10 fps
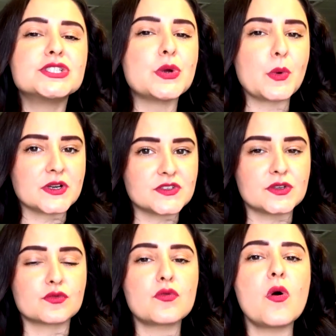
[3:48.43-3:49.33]
towards
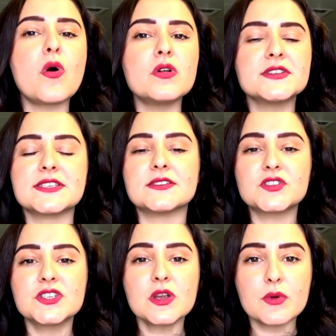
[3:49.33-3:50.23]
the roles and
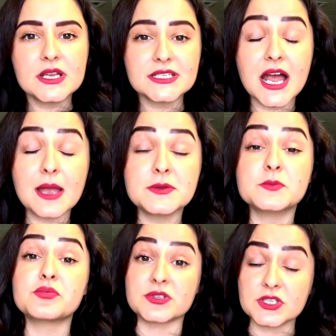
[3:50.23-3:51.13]
stereotypes
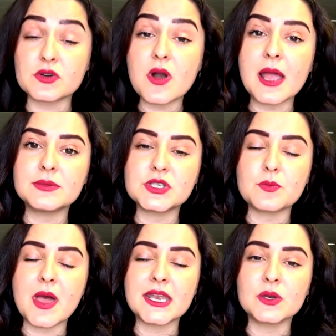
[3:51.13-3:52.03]
prescribed to
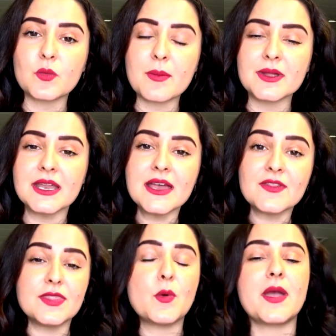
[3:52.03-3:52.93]
men and women,
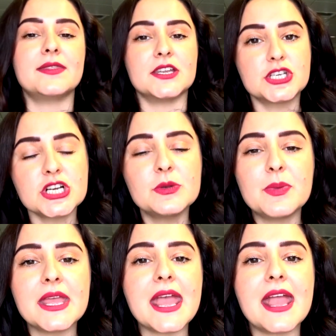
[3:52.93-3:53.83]
the way they should
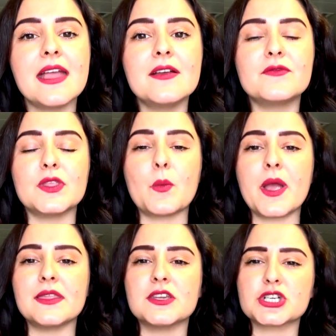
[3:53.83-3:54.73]
behave, the
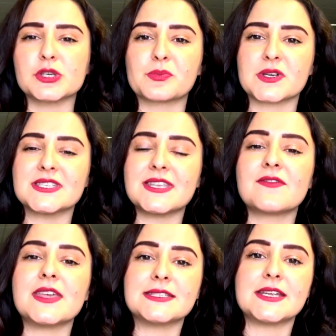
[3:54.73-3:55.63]
way they should
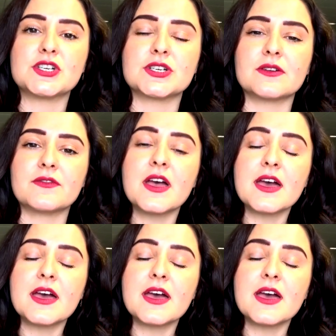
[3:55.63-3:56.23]
perceive the attention of